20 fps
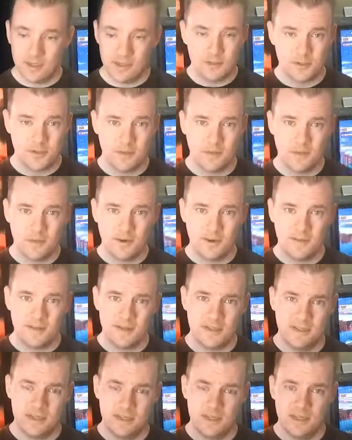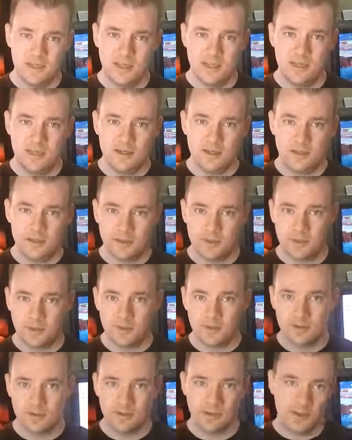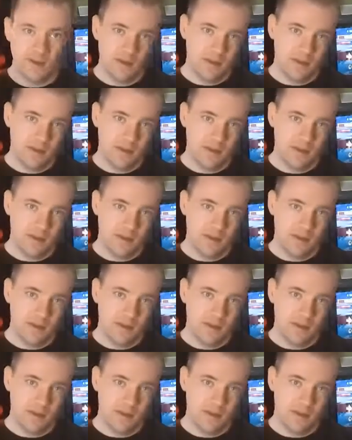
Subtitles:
a TurboGrafx-16 controller,